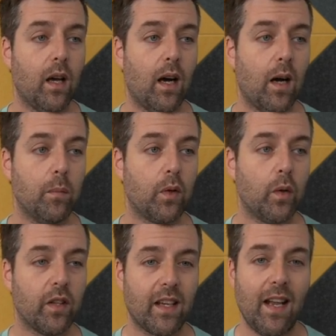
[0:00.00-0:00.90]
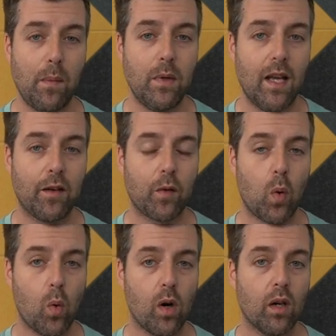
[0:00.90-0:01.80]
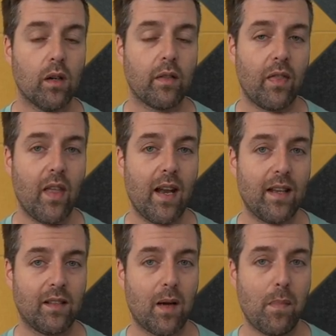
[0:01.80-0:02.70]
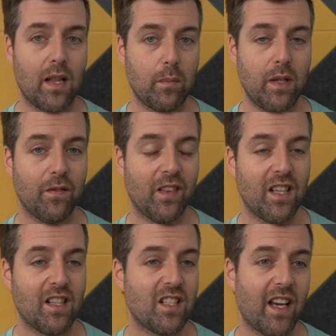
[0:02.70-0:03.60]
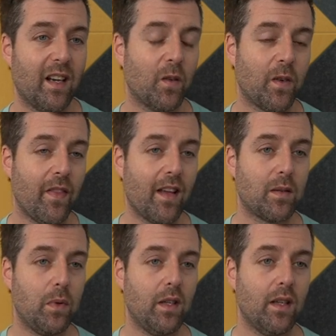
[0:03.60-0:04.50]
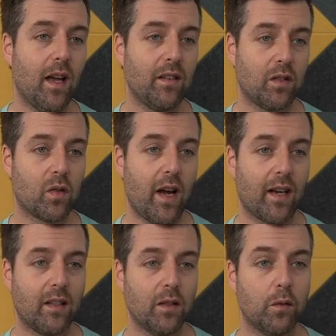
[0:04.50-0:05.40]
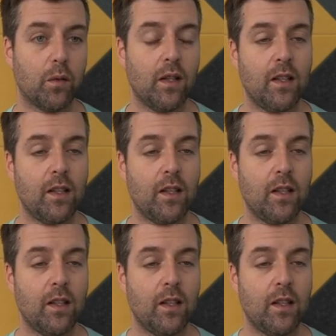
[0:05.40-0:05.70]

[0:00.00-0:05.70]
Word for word: So it's like an MDF core that then has like a melamine finish. I don't find that to be as attractive.